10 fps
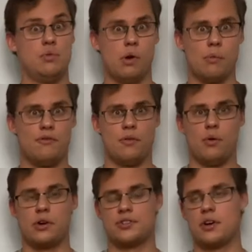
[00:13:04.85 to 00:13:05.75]
were
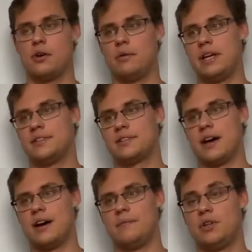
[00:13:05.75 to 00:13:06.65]
before so it's
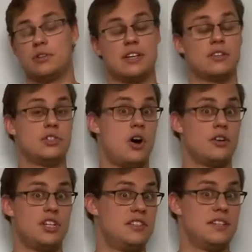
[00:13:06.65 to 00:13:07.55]
uh, you know it's like the dog
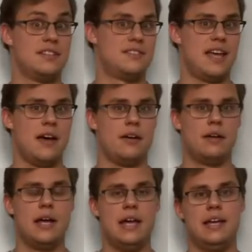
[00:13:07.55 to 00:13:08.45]
chasing its tail
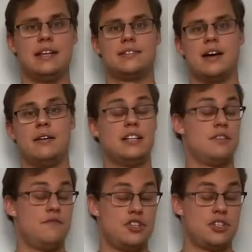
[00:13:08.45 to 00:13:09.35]
it's a, it's a
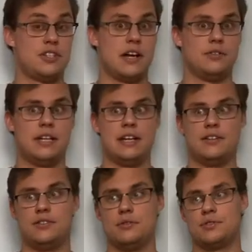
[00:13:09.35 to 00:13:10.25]
vicious cycle to get
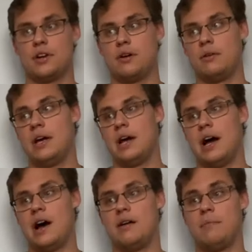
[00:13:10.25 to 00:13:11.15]
into. So
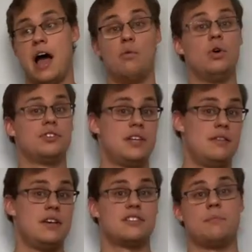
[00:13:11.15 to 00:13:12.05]
um, I will say
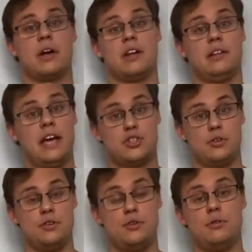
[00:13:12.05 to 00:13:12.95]
this, I'm not going to lecture
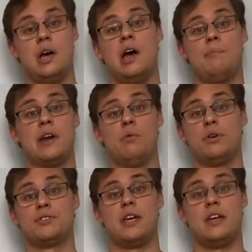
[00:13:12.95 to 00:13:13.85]
you, but I
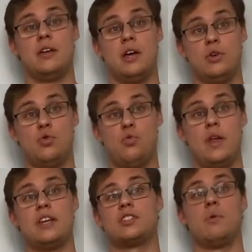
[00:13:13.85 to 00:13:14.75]
will say
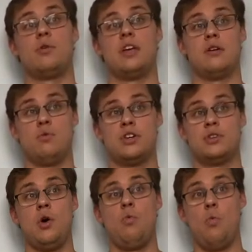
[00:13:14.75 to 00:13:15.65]
quitting smoking
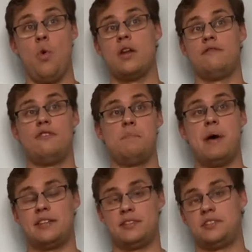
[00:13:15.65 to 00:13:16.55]
was one of the
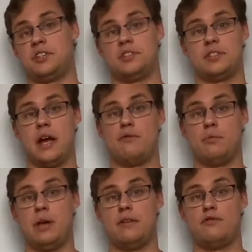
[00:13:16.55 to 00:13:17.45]
best decisions I ever
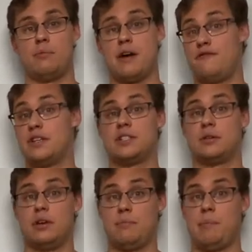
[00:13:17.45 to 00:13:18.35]
made for my
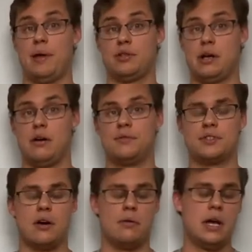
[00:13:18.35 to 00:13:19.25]
physical and my mental health.
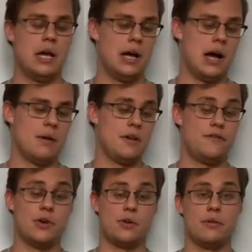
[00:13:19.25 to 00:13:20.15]
So um, if
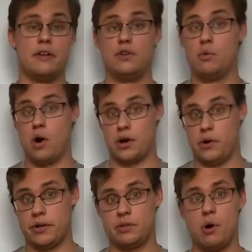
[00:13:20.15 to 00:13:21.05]
you're if you are a
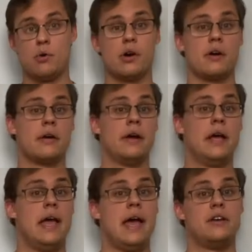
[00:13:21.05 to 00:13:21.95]
current smoker
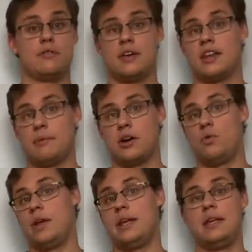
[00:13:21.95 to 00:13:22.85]
and you're thinking about
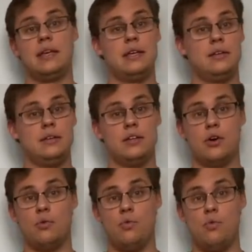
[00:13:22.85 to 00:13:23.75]
quitting, you know
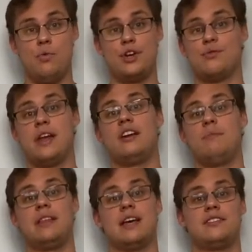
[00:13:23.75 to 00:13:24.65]
when you're ready to
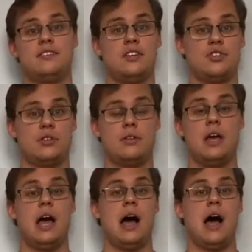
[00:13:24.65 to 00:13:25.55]
make that decision,
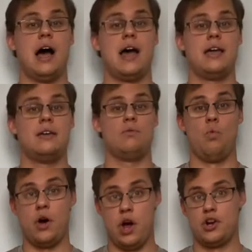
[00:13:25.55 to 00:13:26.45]
I
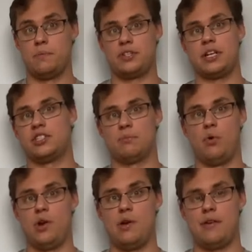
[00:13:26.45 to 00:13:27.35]
100%
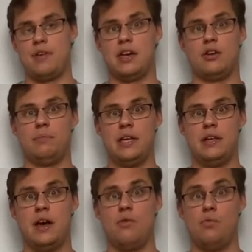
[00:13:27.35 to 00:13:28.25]
support you. I think it'll
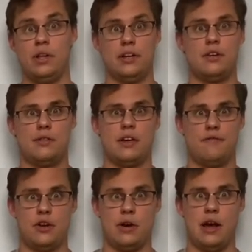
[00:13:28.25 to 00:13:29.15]
be a really good thing
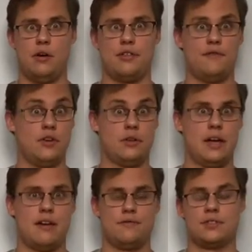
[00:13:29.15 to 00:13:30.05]
for your health and for your
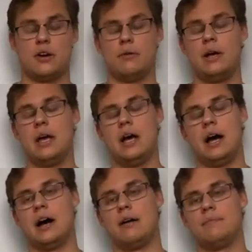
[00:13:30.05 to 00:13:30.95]
life. So
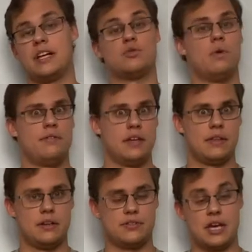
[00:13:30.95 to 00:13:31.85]
um, that's one thing
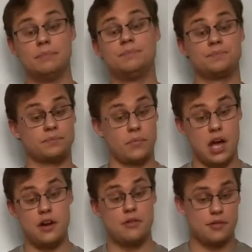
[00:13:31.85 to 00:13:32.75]
that I'll say.
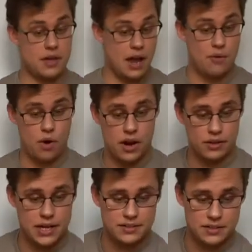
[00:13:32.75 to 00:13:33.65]
Another thing,
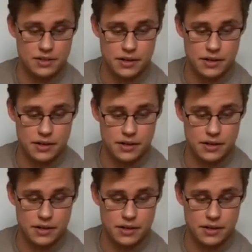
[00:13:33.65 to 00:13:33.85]
ironically, as I sit